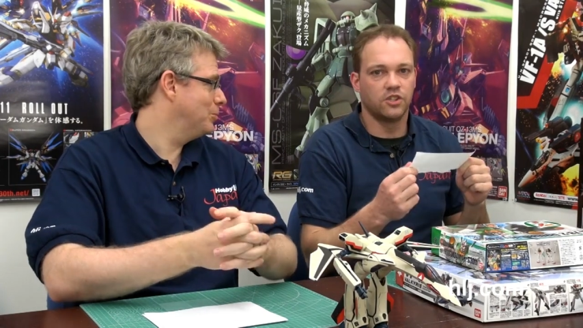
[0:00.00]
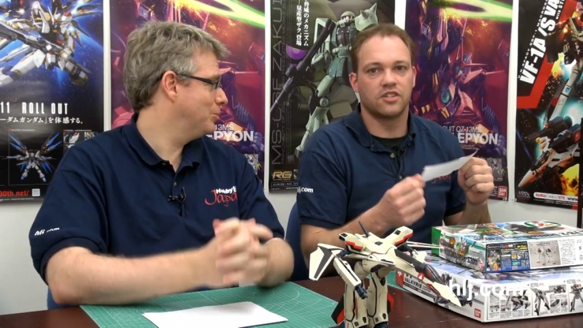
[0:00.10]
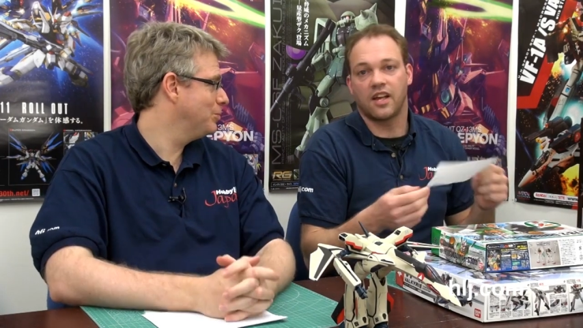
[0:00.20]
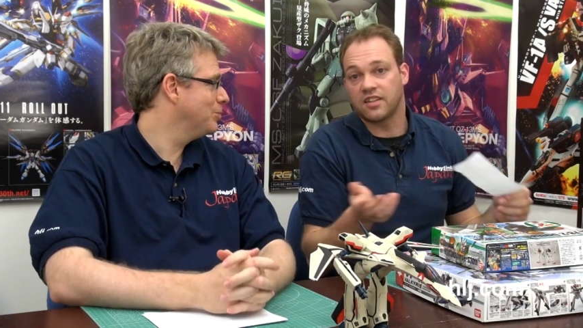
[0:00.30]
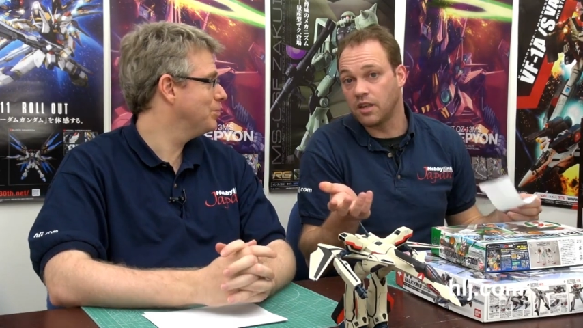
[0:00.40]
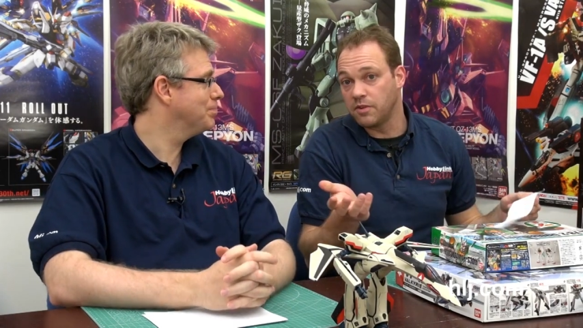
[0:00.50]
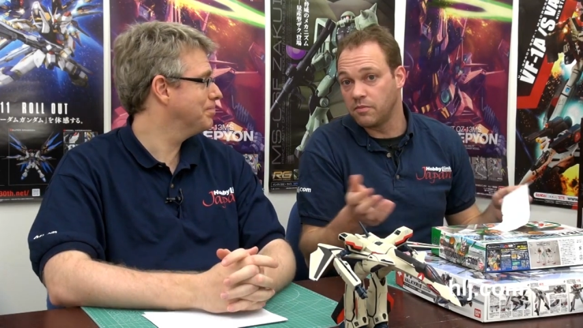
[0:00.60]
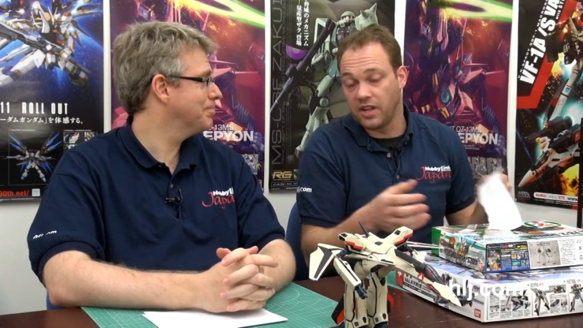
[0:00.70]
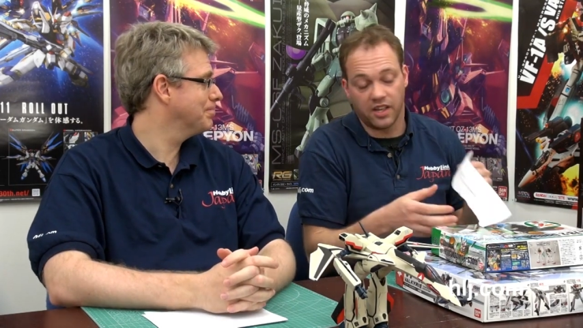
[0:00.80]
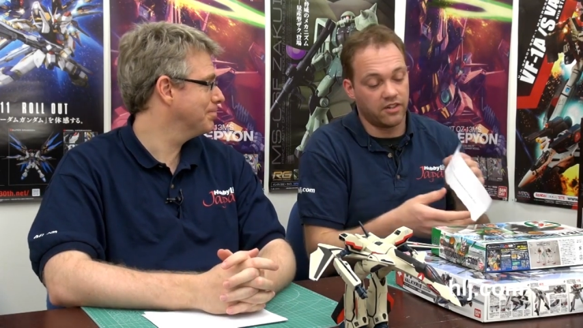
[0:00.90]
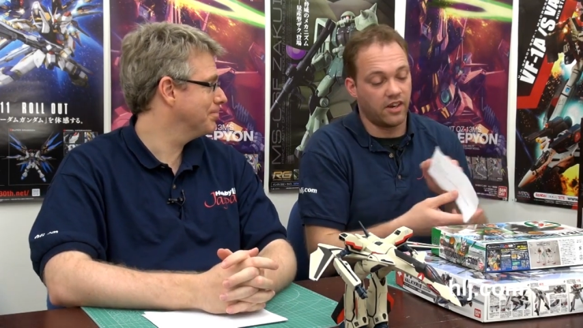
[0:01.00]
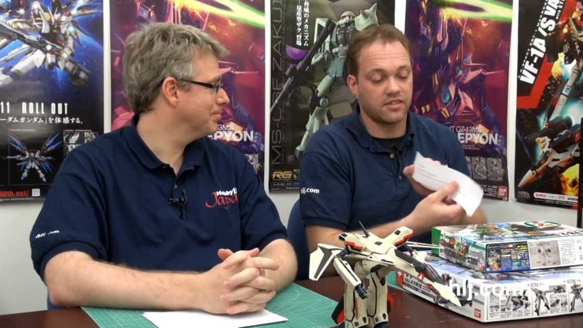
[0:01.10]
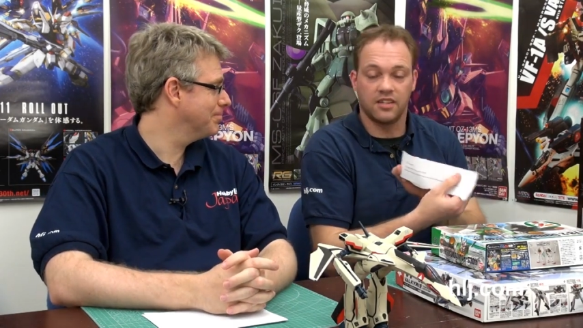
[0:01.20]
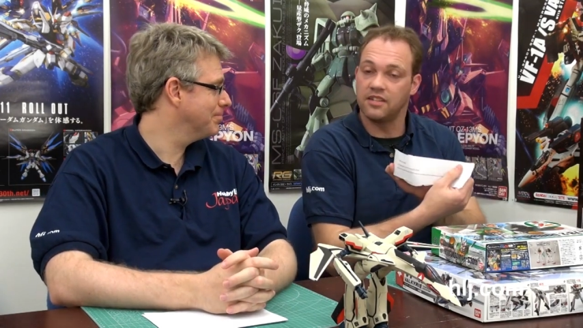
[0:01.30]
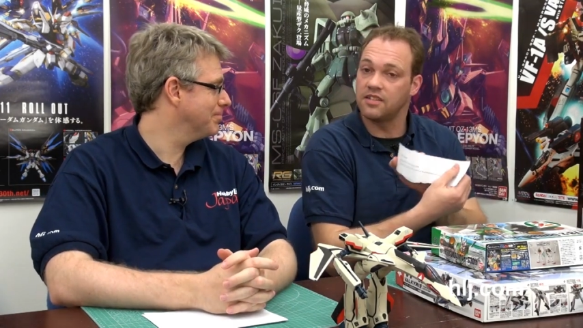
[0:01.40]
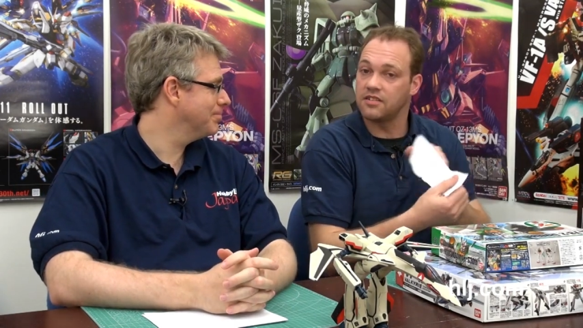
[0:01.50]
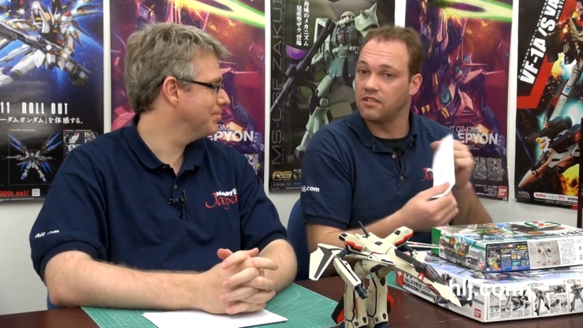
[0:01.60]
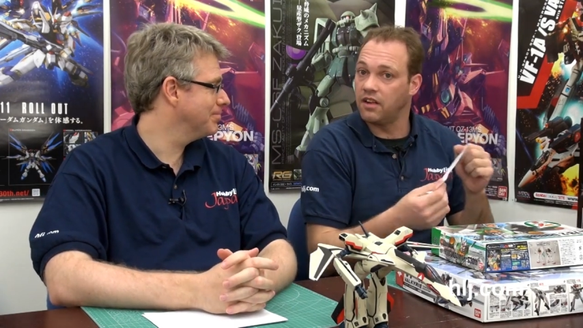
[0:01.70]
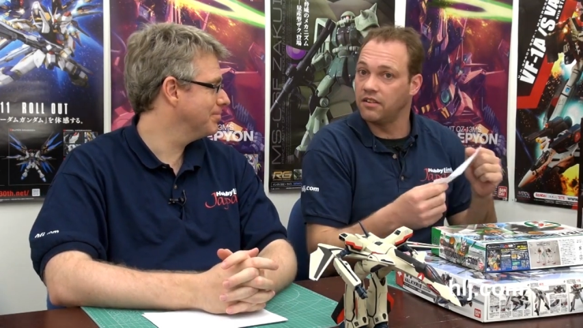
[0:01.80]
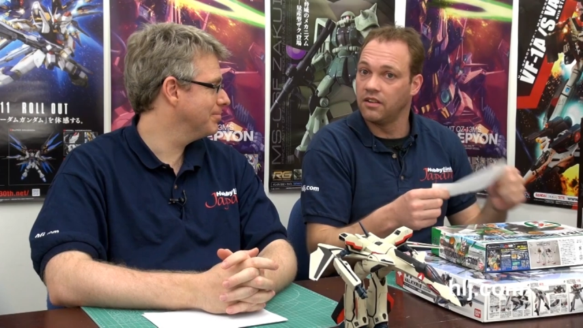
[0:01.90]
Speaker 1: You just have to give me your mailing address, and these things
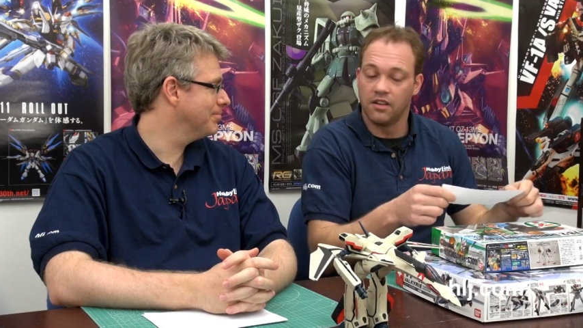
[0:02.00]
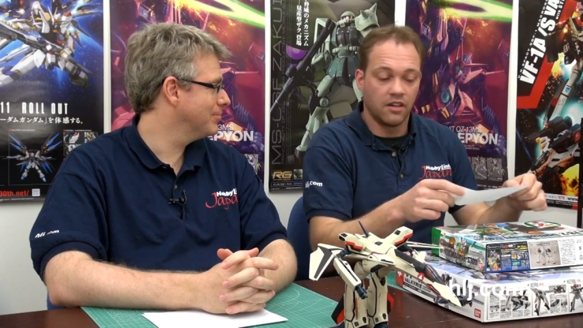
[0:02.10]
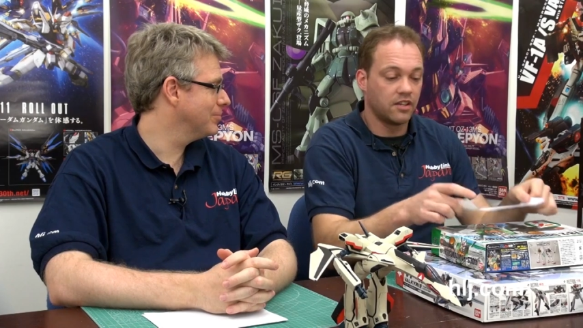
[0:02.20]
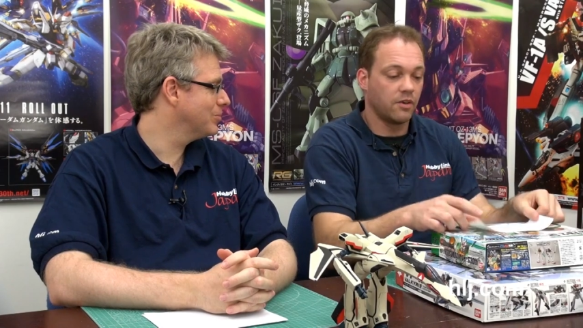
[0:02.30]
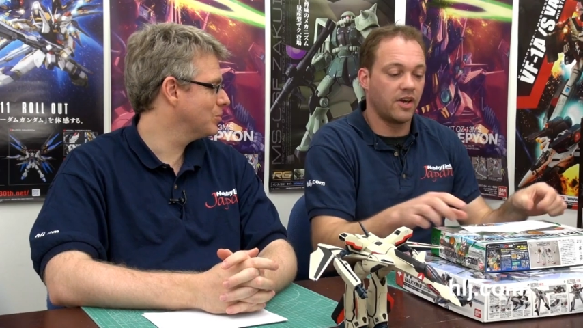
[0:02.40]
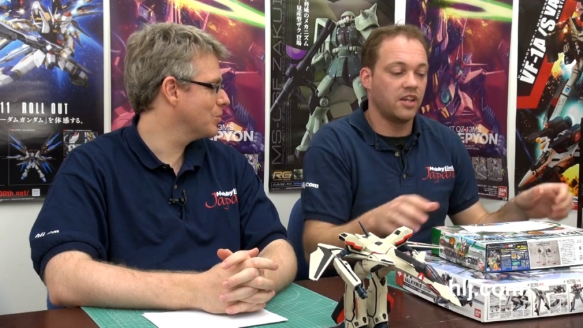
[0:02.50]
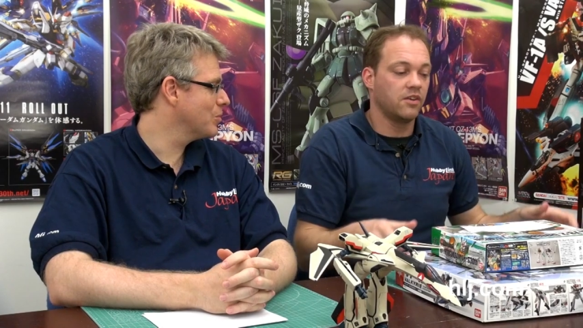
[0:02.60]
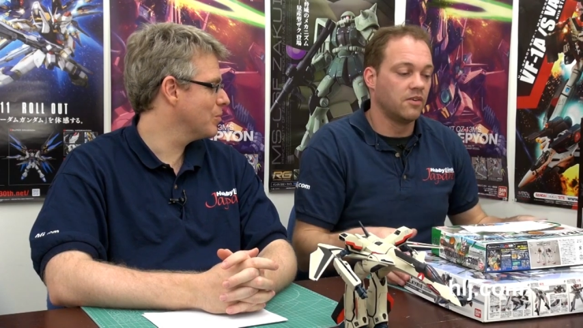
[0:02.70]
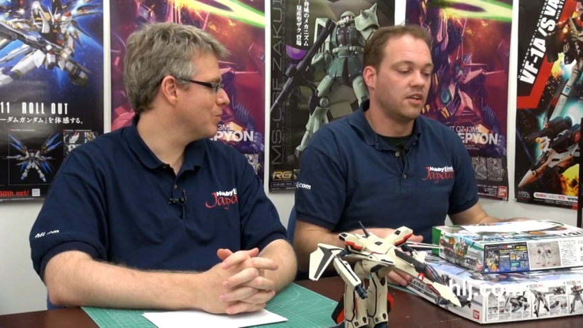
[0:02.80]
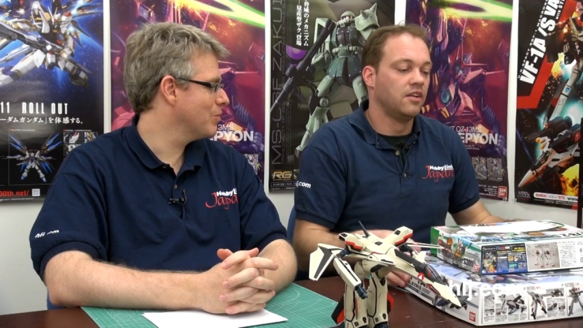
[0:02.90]
are on their way to you.